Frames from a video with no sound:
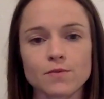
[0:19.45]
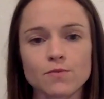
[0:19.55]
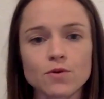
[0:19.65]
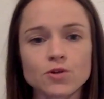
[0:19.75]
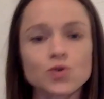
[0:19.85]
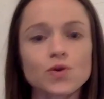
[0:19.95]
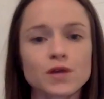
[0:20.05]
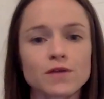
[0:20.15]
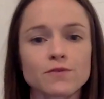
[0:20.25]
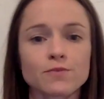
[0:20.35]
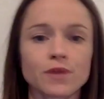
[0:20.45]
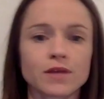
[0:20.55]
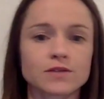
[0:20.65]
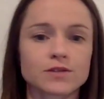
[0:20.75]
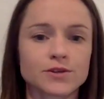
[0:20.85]
Majority of the
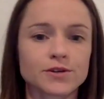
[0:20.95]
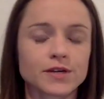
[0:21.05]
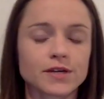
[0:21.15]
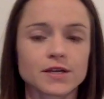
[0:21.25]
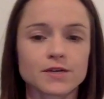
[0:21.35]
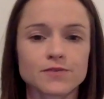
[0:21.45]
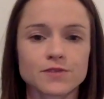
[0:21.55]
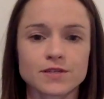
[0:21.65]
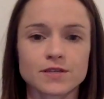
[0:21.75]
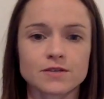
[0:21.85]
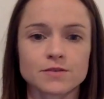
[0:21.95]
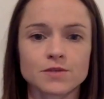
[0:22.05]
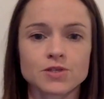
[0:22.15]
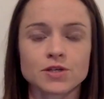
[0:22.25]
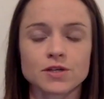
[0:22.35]
plans that you're going to need for city
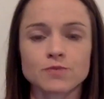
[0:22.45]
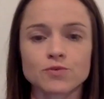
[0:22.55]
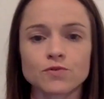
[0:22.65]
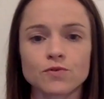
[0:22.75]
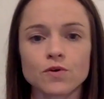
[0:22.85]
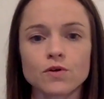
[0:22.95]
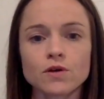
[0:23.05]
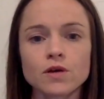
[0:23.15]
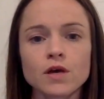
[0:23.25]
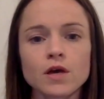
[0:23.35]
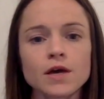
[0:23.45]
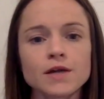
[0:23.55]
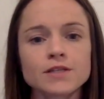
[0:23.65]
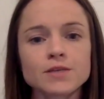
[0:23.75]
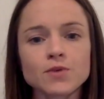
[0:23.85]
submission and approval.
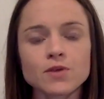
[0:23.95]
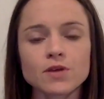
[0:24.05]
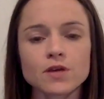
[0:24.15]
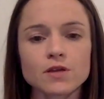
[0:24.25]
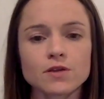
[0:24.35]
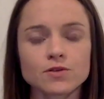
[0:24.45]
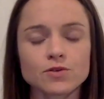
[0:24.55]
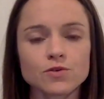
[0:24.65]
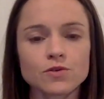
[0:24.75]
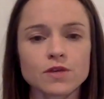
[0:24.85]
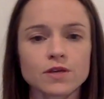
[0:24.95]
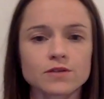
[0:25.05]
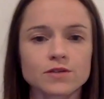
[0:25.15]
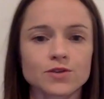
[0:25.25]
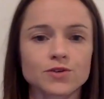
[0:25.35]
Typically, the two
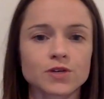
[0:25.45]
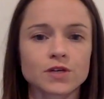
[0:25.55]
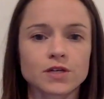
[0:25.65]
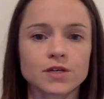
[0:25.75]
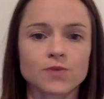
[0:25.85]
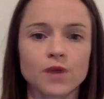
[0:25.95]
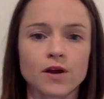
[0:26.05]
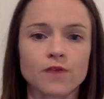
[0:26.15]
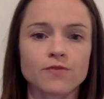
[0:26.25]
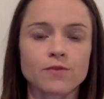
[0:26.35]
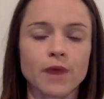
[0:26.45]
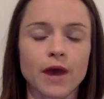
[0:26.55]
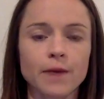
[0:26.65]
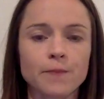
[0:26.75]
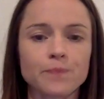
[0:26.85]
things that you're going to need right off the bat